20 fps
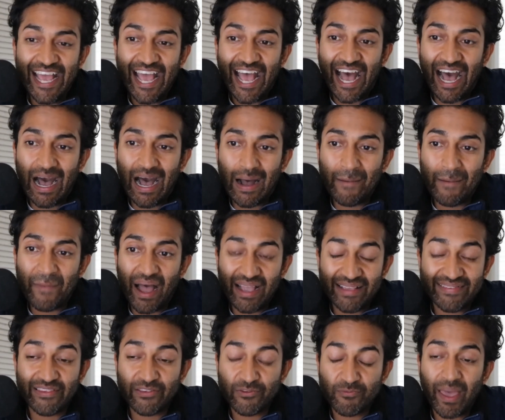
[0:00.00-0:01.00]
Um, I
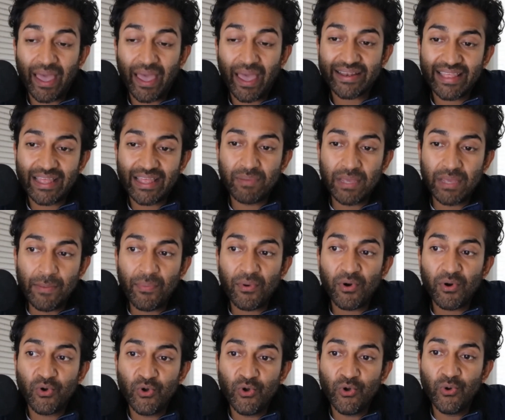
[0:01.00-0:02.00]
suspect that people
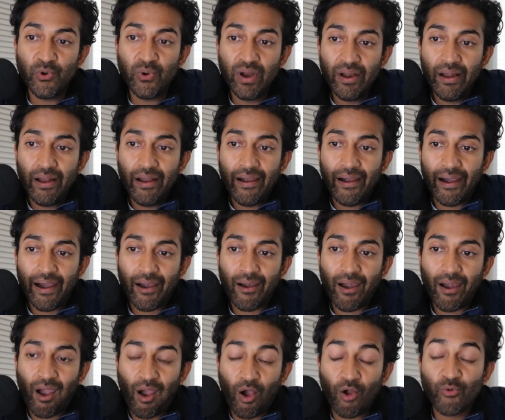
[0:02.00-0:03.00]
who uh,
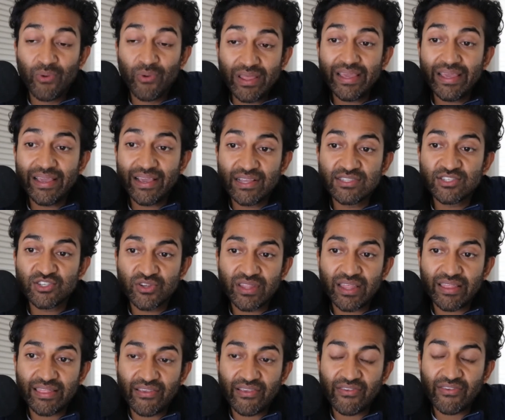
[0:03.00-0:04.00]
are really concerned
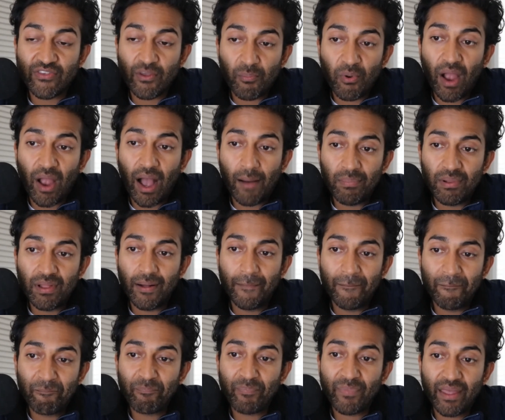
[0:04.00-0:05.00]
that this is a problem,